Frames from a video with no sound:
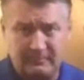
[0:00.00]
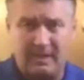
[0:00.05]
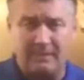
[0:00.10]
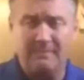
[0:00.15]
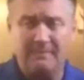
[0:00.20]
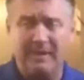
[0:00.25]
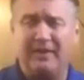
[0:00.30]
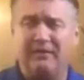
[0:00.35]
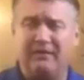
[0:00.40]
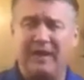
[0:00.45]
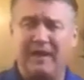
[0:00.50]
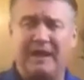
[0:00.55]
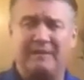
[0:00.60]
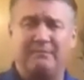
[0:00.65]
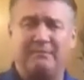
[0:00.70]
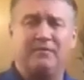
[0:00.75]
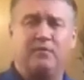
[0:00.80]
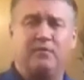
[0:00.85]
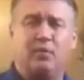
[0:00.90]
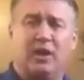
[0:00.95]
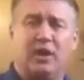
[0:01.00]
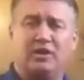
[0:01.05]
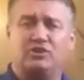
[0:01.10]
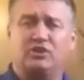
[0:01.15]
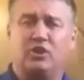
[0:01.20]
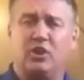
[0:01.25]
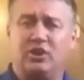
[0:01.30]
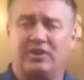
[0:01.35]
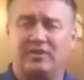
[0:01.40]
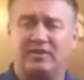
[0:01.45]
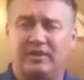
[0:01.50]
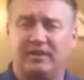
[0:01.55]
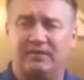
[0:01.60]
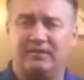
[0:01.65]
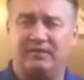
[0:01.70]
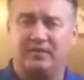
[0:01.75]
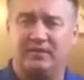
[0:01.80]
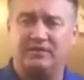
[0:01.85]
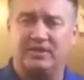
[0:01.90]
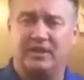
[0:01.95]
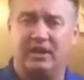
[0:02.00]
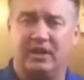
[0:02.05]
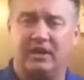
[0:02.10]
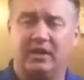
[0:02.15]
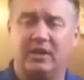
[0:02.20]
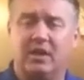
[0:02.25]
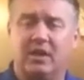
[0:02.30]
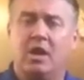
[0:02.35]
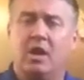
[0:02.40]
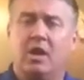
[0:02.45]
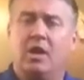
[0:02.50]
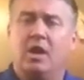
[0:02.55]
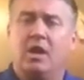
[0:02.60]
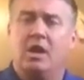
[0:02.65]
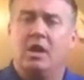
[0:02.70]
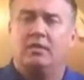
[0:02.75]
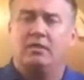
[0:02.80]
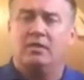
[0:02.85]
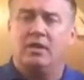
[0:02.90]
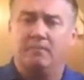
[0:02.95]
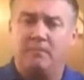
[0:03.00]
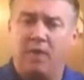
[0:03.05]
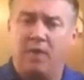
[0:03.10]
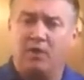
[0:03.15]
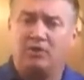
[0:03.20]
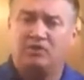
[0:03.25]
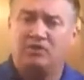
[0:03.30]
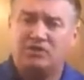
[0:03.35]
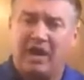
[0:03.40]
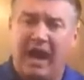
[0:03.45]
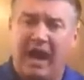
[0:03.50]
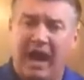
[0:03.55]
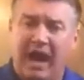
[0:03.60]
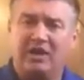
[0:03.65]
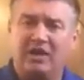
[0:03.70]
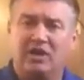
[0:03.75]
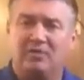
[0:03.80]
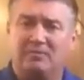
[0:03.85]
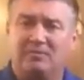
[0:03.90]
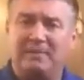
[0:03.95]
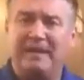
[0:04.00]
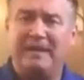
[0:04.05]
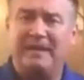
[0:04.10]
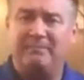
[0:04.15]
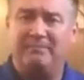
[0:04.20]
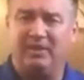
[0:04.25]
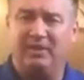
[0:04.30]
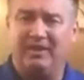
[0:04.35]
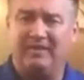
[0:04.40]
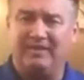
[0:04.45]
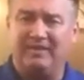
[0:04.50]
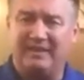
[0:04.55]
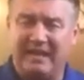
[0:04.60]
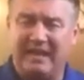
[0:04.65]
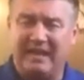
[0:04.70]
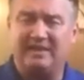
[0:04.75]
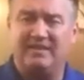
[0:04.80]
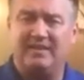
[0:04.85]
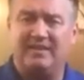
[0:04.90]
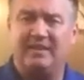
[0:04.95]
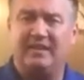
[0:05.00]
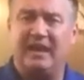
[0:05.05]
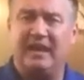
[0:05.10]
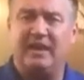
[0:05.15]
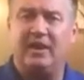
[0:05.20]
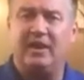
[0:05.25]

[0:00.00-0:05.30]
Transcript: Matter of fact, before I show you the difference here, the most tired people at the end of the day